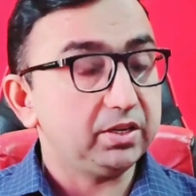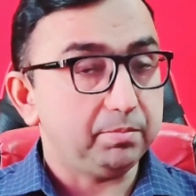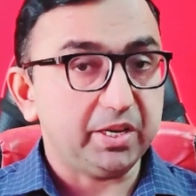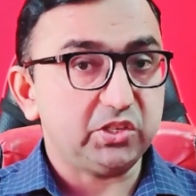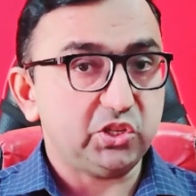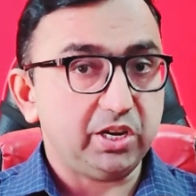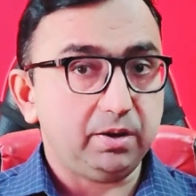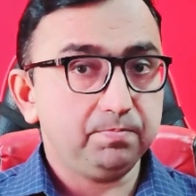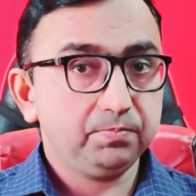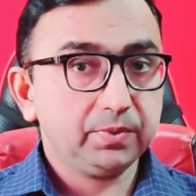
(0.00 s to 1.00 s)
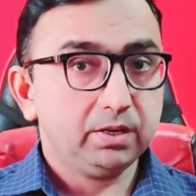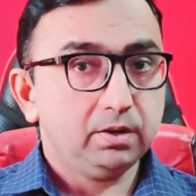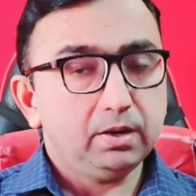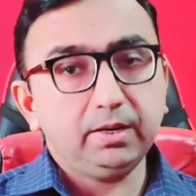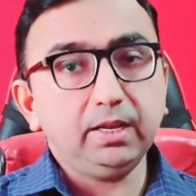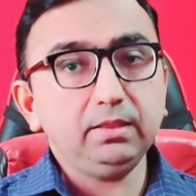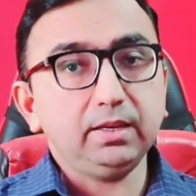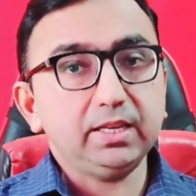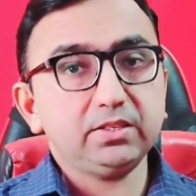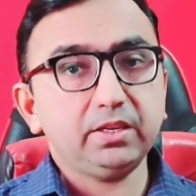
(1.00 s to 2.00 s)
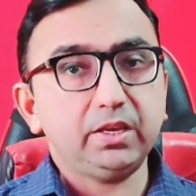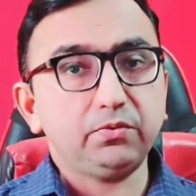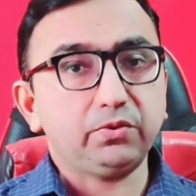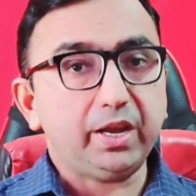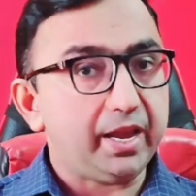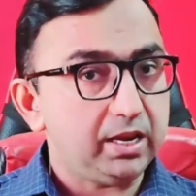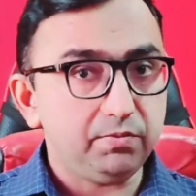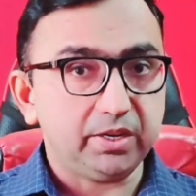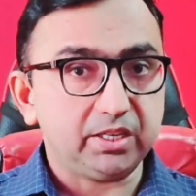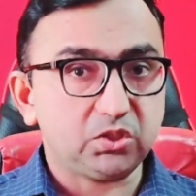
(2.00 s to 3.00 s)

dementia. Nonetheless, if anyone